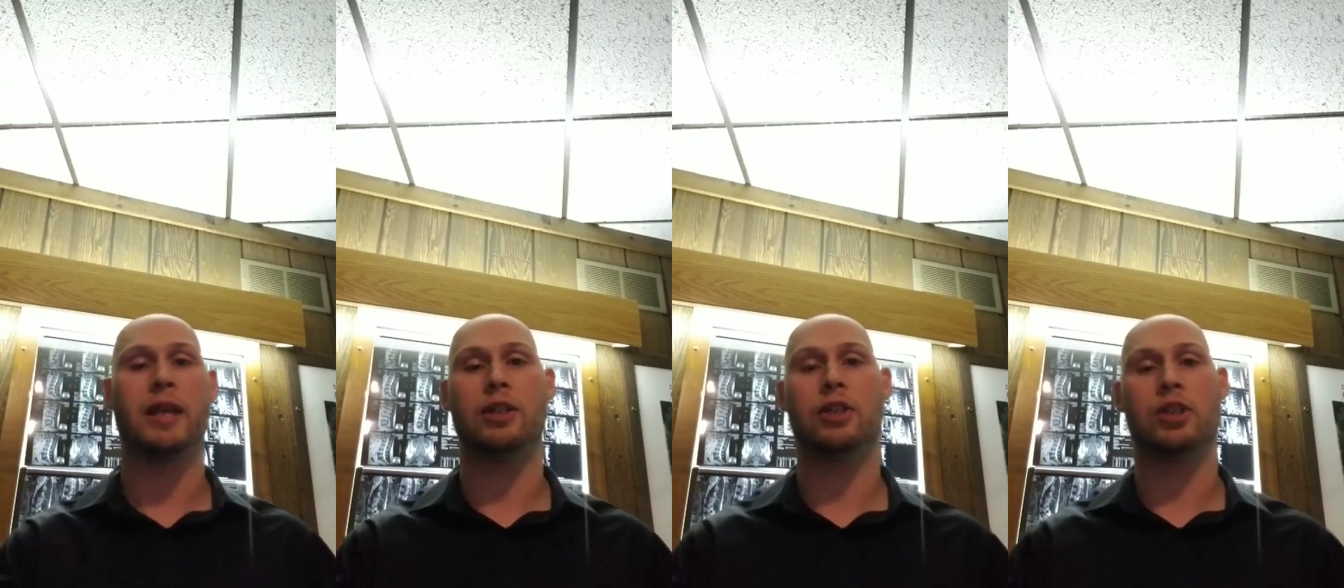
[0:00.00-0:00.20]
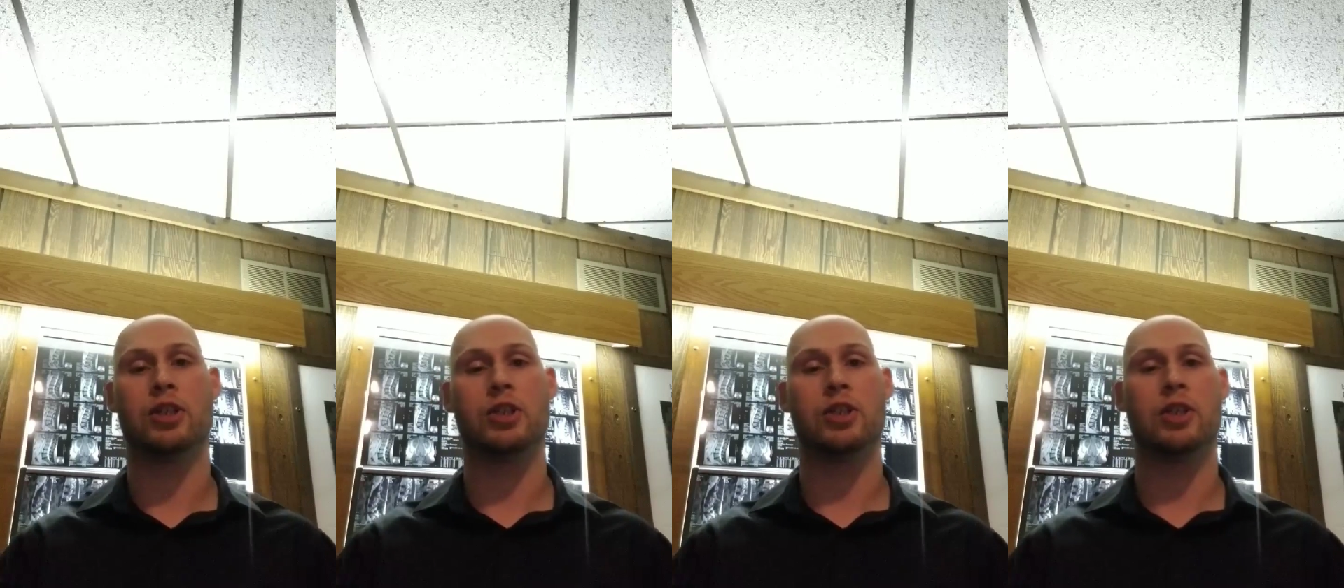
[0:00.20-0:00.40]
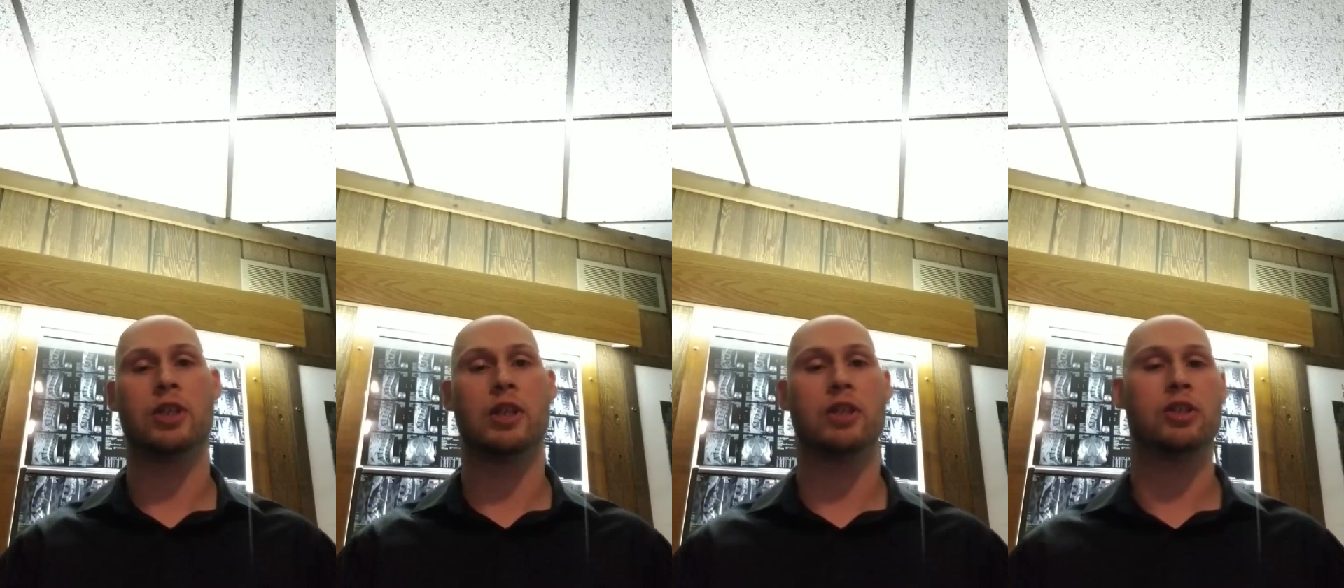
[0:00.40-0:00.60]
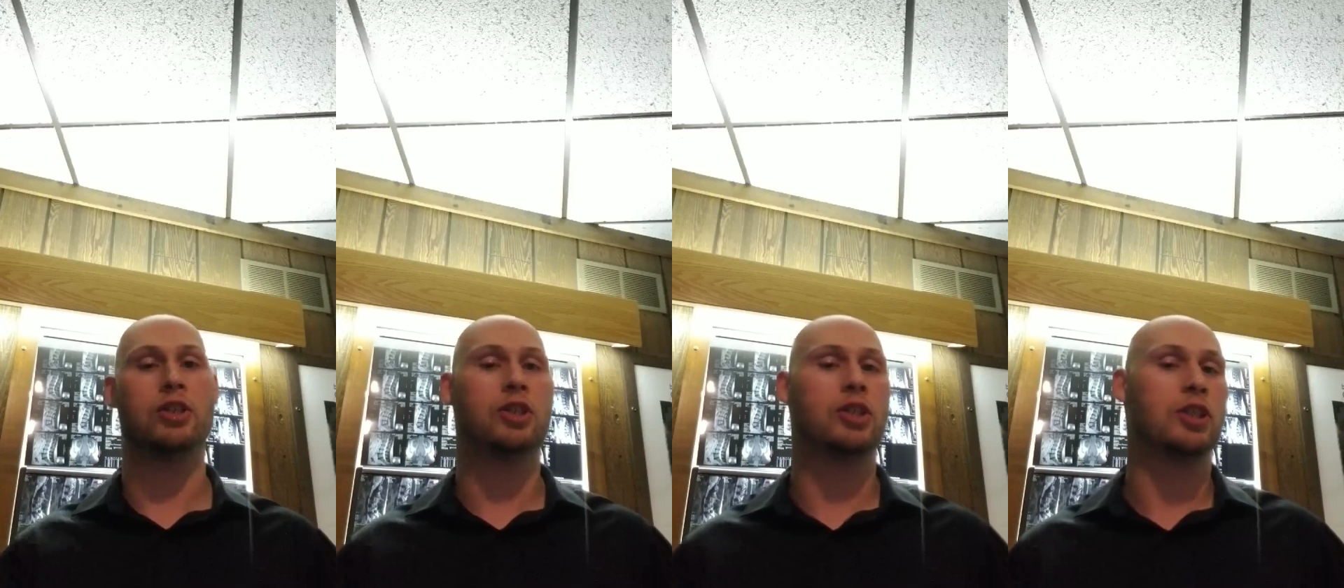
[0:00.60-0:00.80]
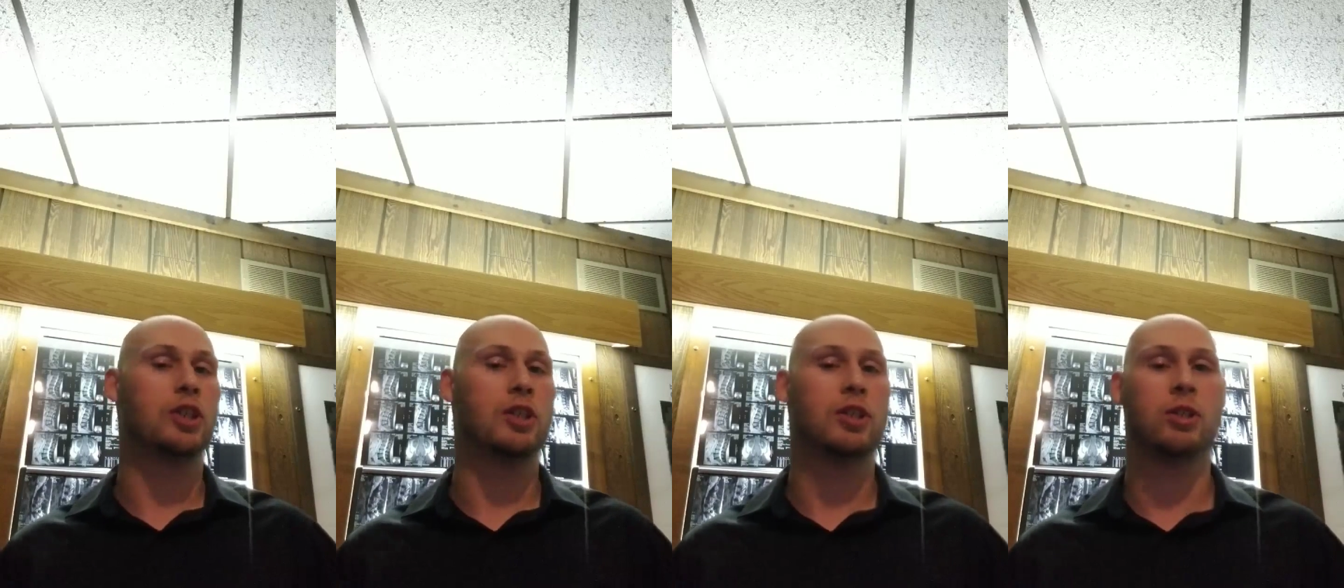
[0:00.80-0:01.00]
It
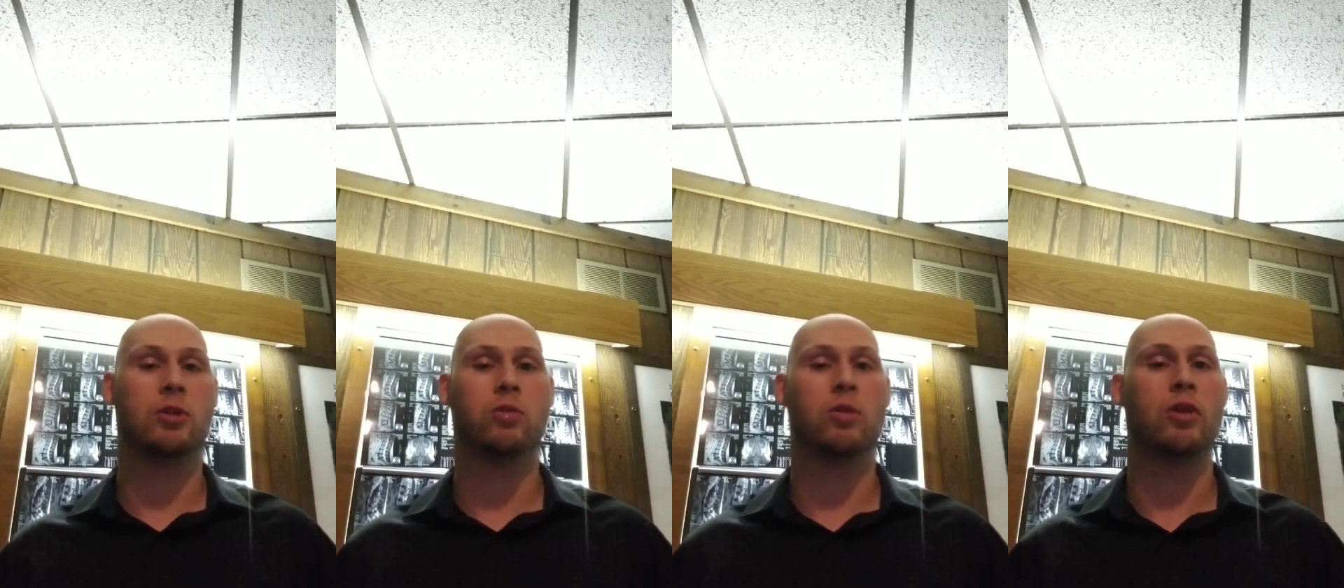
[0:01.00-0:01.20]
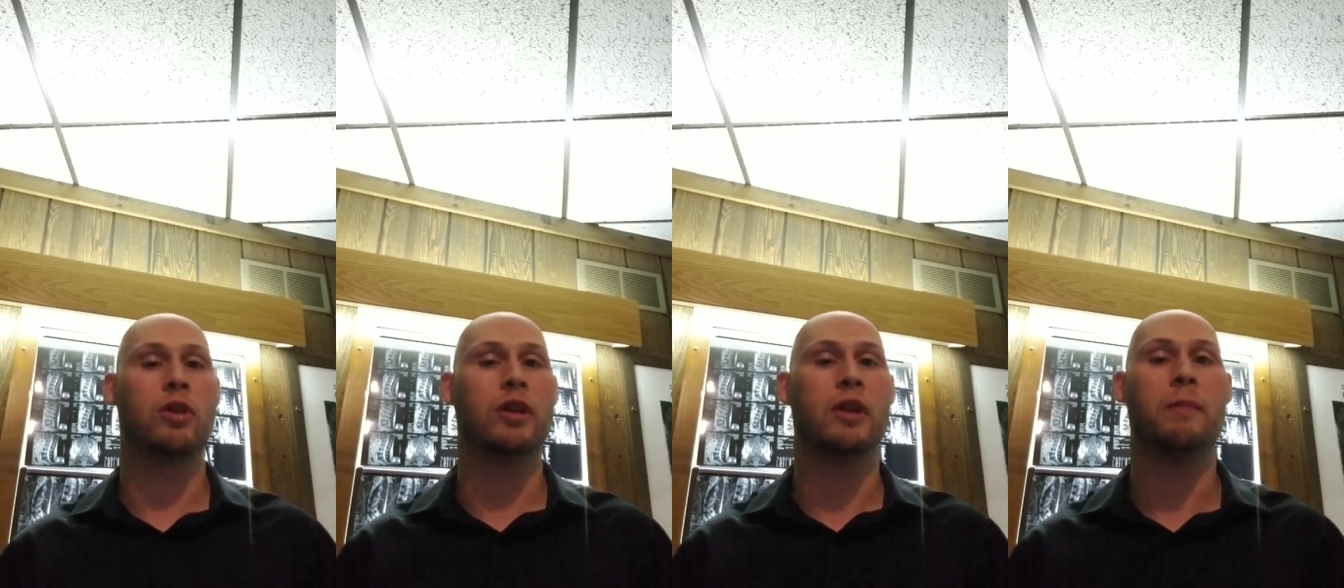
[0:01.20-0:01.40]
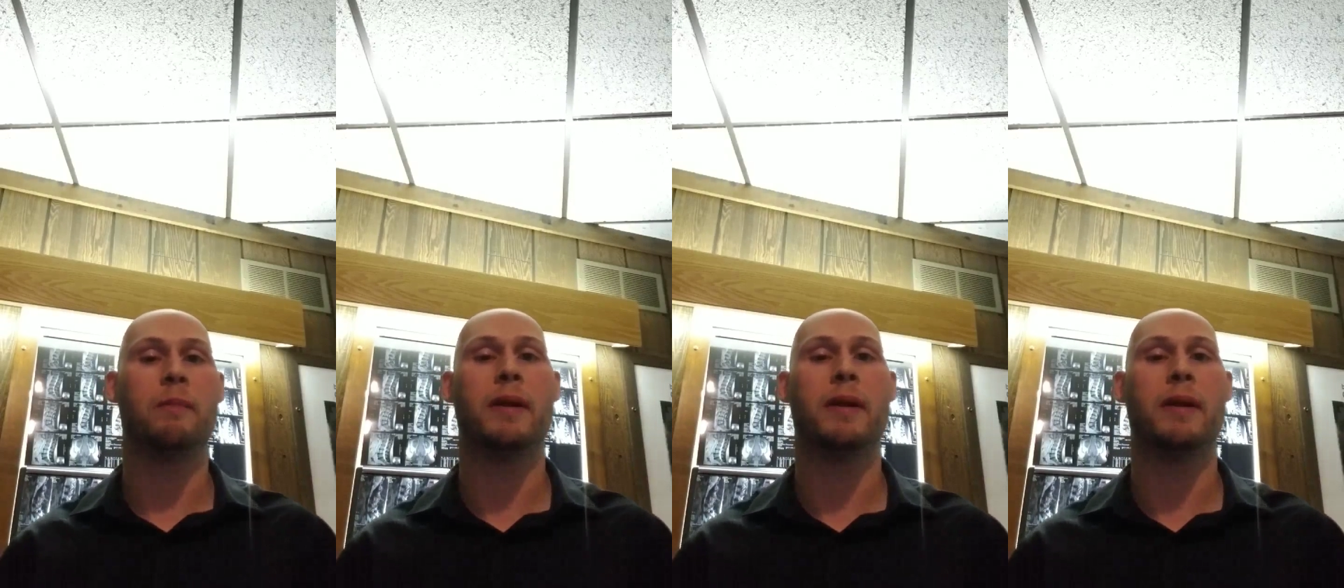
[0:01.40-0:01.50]
just really